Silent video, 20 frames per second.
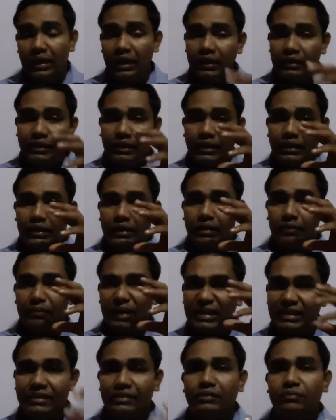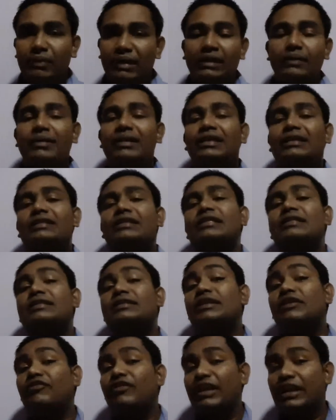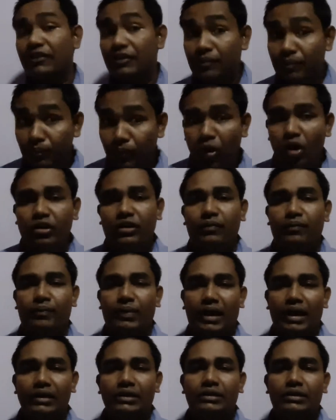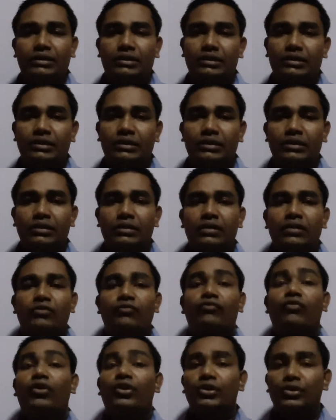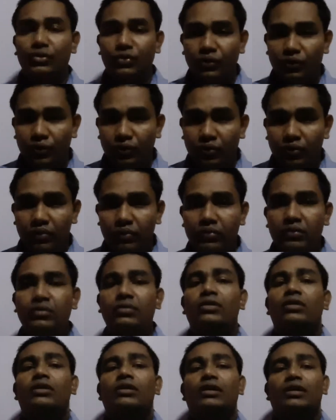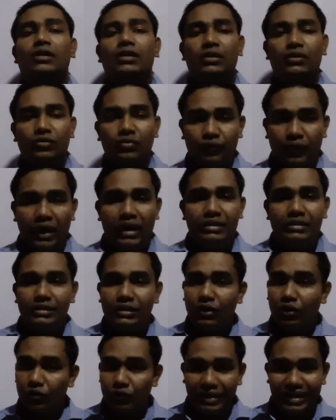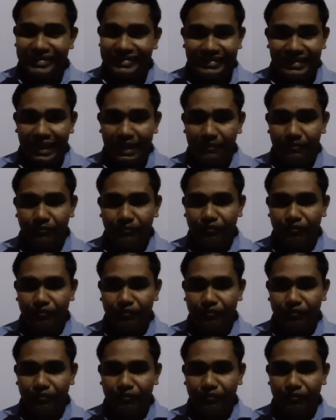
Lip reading: The mathematics is the very important part for you to pass the oral exam.